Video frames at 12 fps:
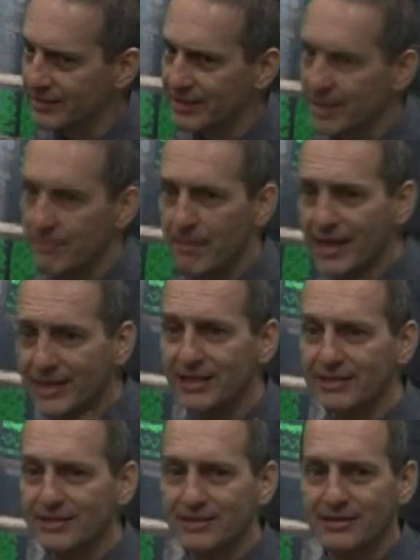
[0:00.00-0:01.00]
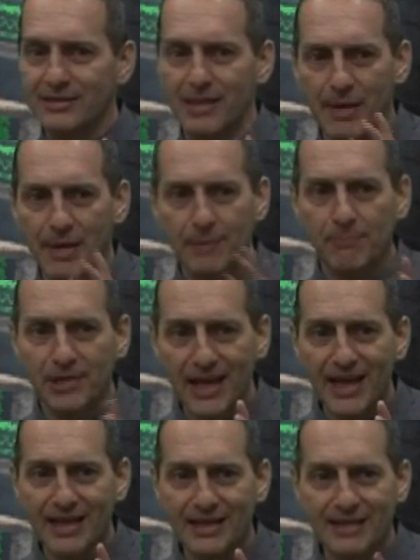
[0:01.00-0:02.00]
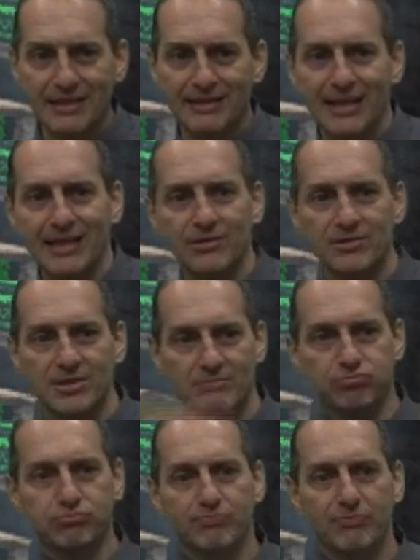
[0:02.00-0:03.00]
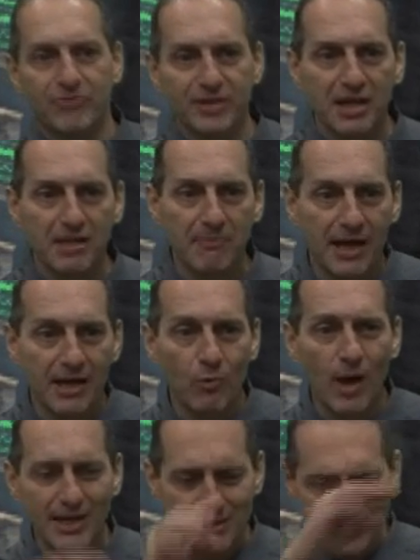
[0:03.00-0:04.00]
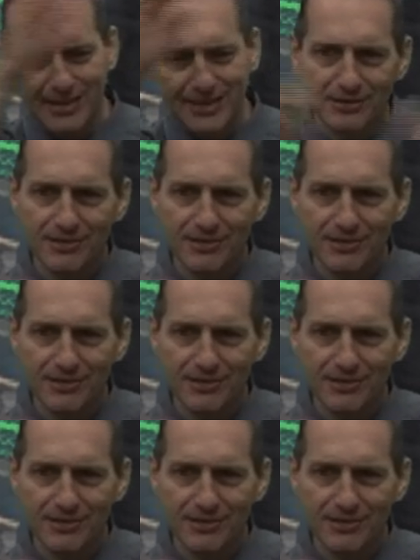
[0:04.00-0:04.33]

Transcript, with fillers: They make it, they make a plan, and then later they forget about it. Why? Because it's like,